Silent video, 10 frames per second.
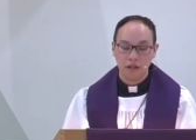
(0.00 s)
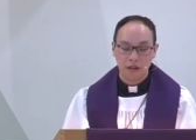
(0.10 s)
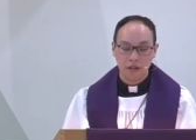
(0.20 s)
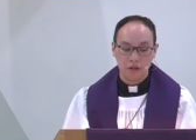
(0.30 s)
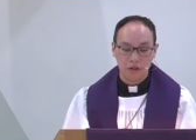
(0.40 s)

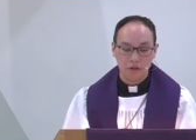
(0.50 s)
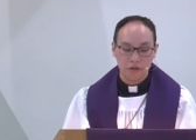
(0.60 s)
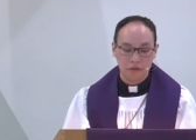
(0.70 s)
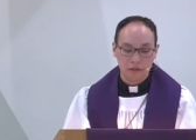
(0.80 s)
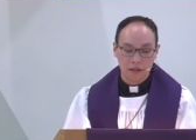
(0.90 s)
and he
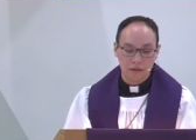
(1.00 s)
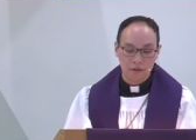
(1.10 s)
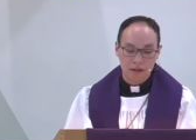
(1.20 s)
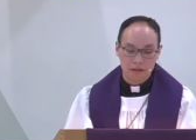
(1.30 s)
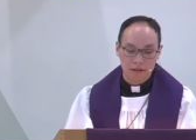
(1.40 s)
knew that he
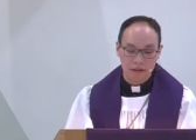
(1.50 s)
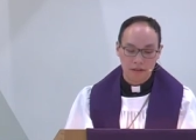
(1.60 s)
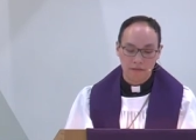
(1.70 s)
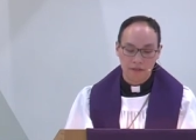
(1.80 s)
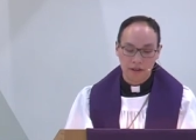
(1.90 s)
rested
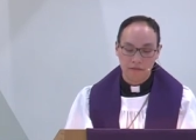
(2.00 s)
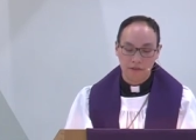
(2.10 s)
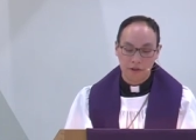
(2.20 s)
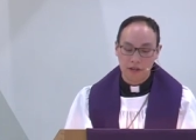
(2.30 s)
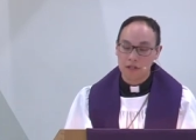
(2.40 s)
in the
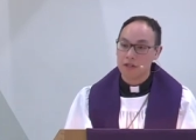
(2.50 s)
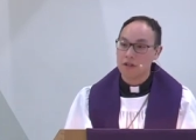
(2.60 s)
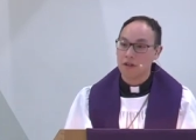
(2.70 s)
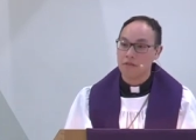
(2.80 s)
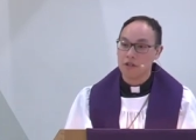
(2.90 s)
verdict
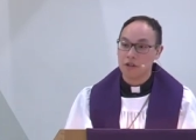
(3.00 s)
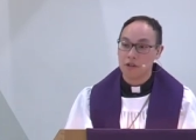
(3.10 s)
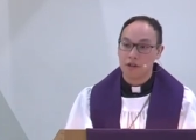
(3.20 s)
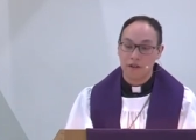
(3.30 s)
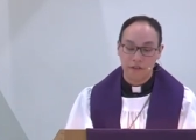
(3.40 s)
of
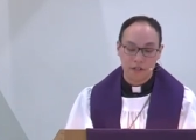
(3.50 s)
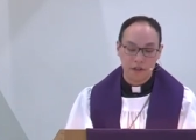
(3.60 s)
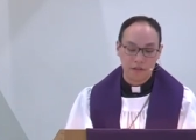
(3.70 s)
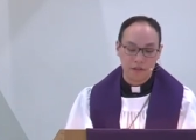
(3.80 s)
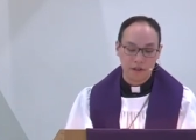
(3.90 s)
a, of a
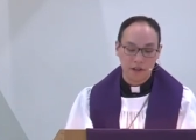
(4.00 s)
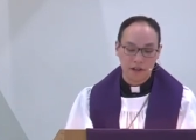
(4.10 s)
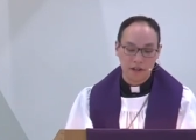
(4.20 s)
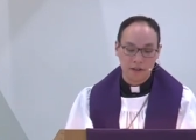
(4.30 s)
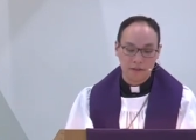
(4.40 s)
just
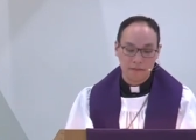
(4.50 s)
God.